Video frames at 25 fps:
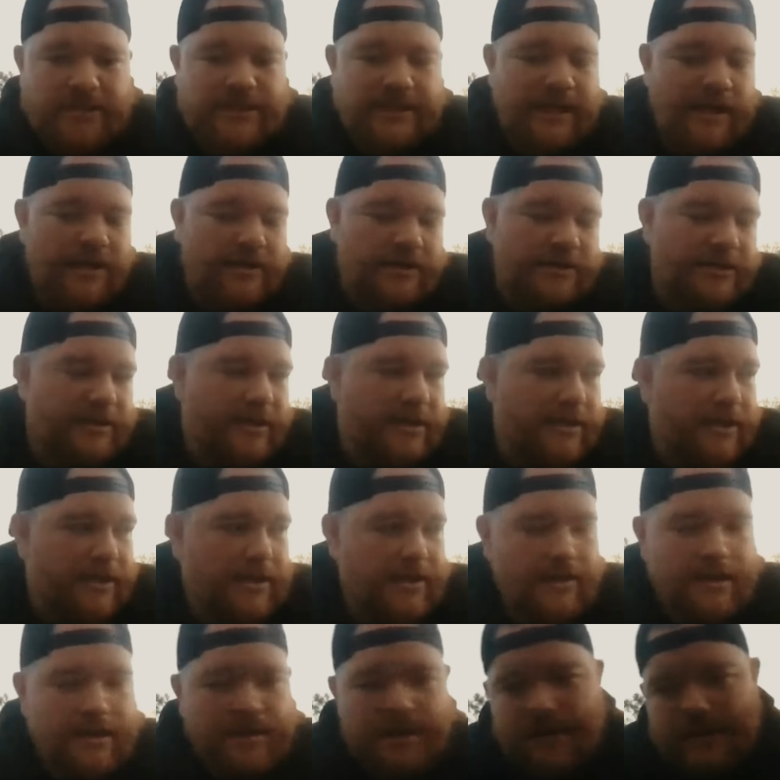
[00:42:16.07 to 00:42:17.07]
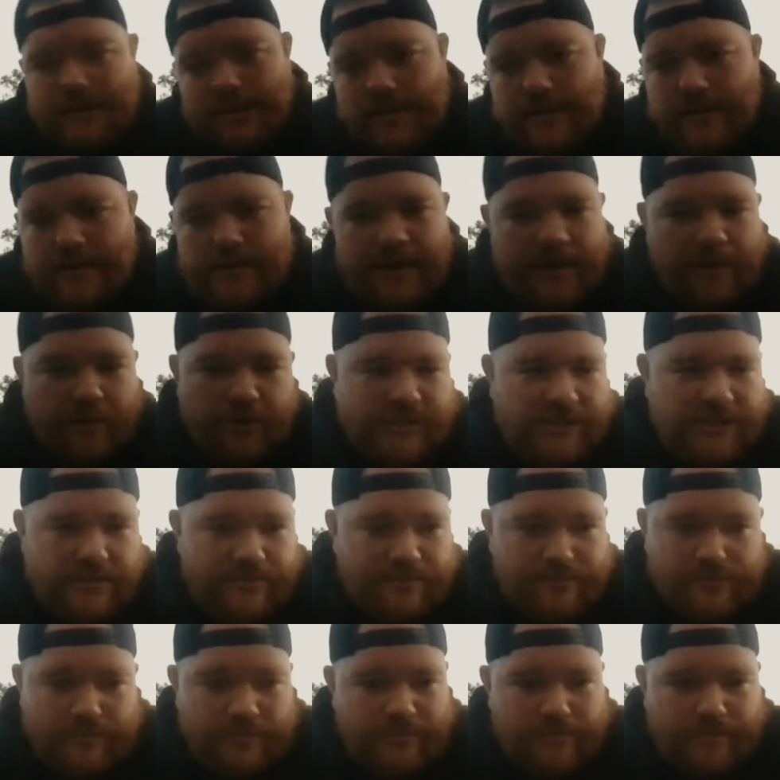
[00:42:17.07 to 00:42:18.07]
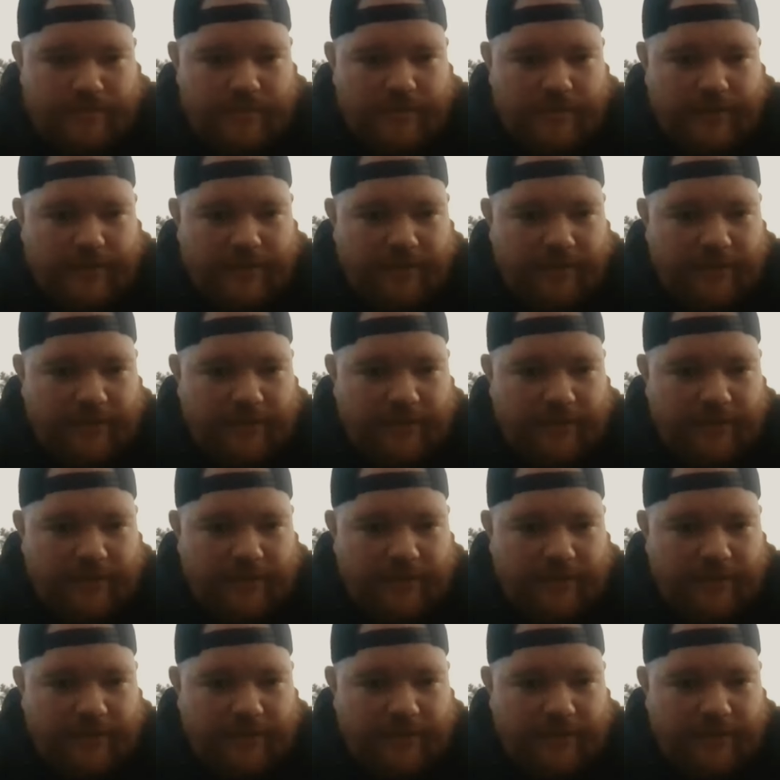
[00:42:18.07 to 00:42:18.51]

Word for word: sales, it was it,